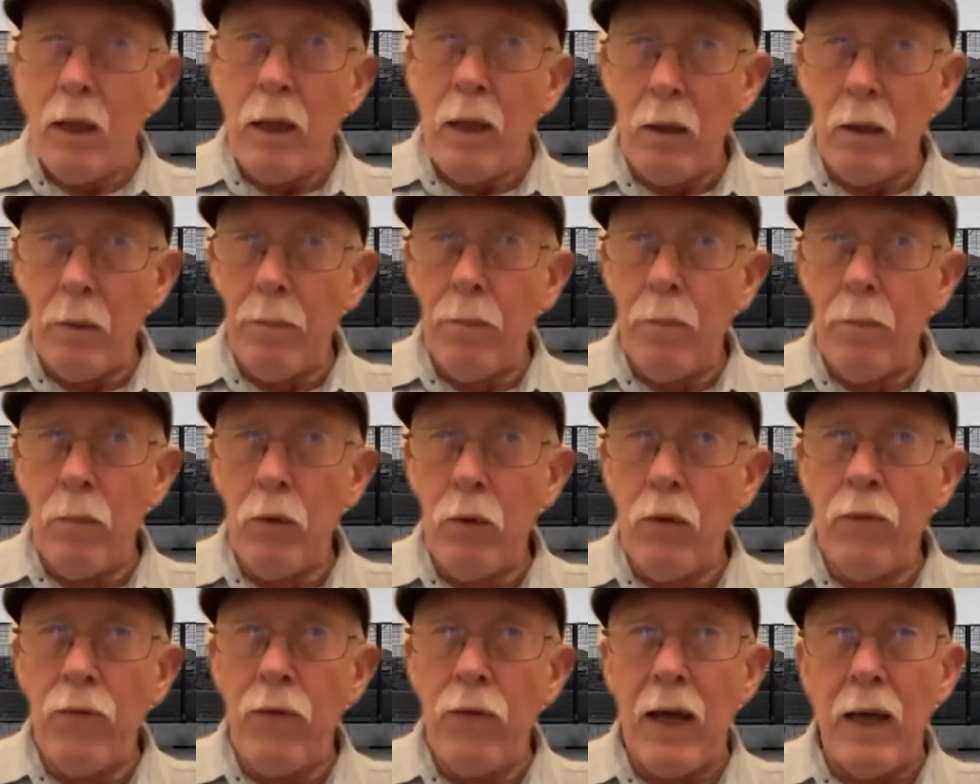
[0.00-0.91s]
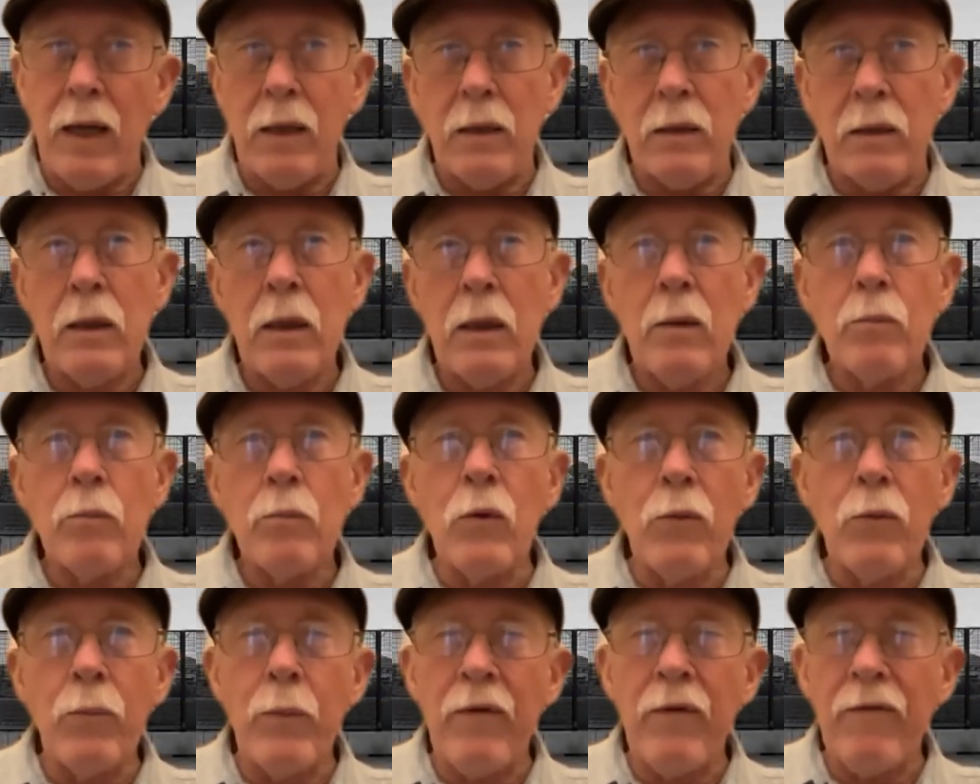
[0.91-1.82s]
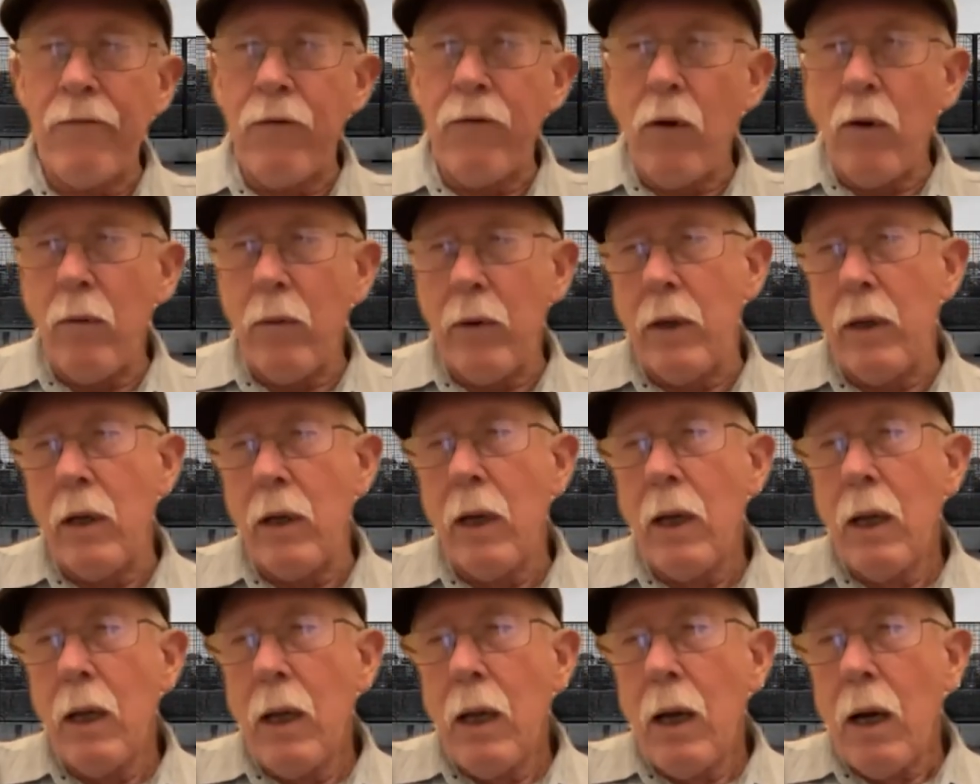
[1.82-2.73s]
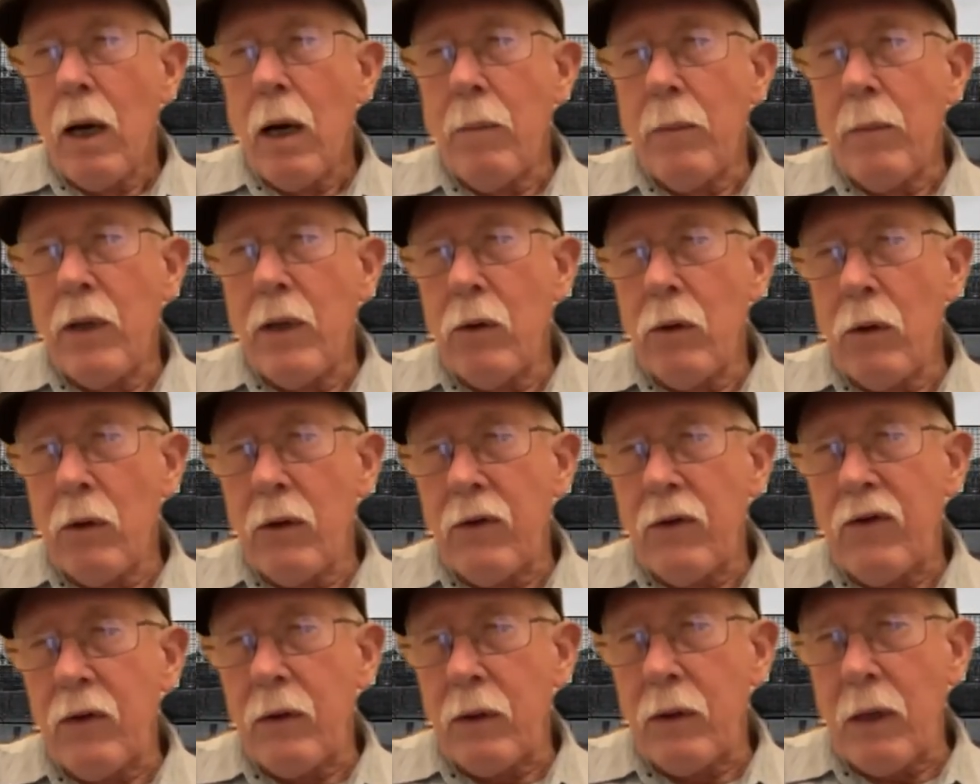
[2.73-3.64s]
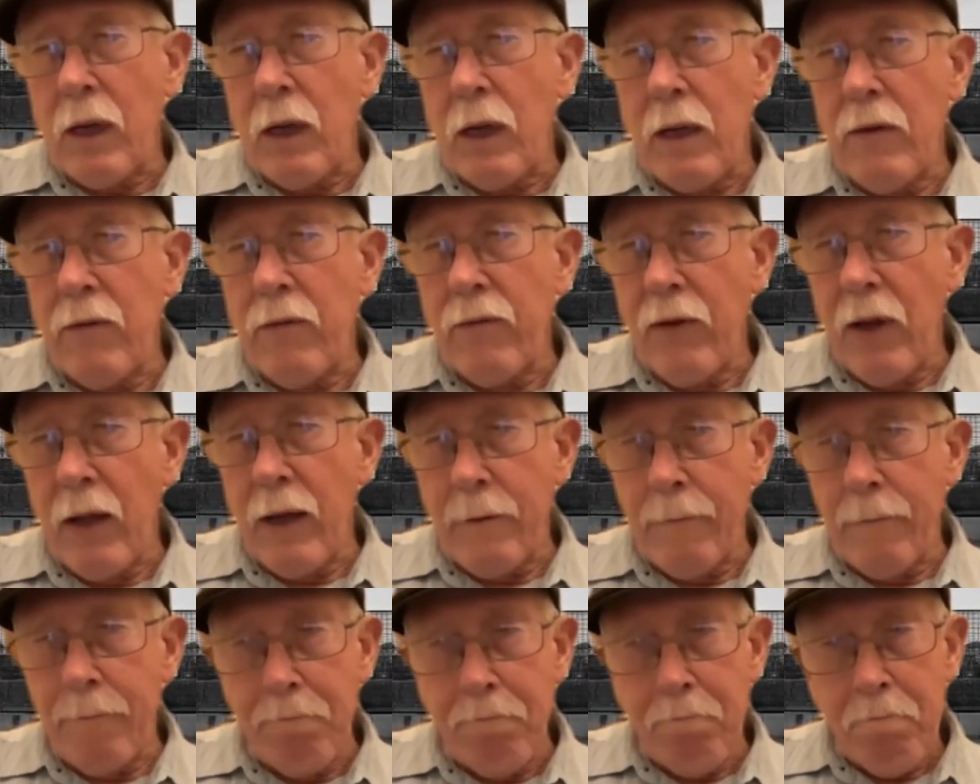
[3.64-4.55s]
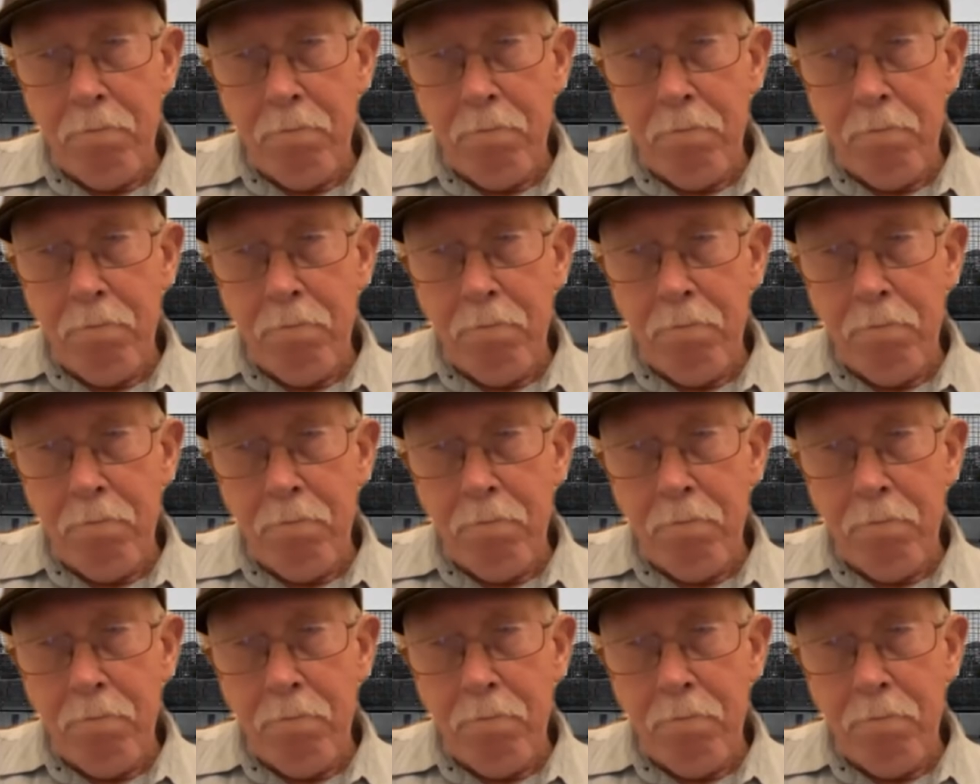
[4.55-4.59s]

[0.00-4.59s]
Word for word: help move that movement forward. Um, in order to kind of like,